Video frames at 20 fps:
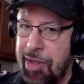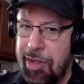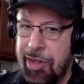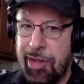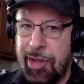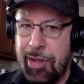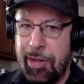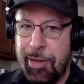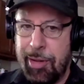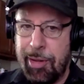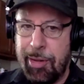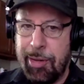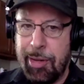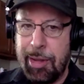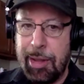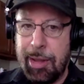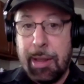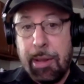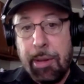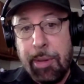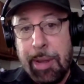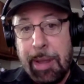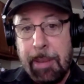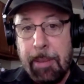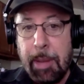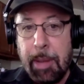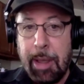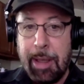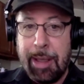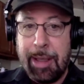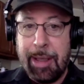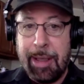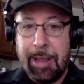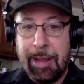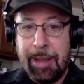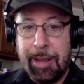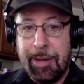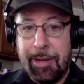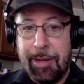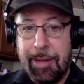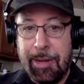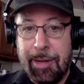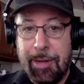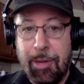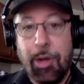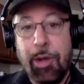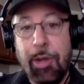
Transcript: of decisions, including marketing decisions.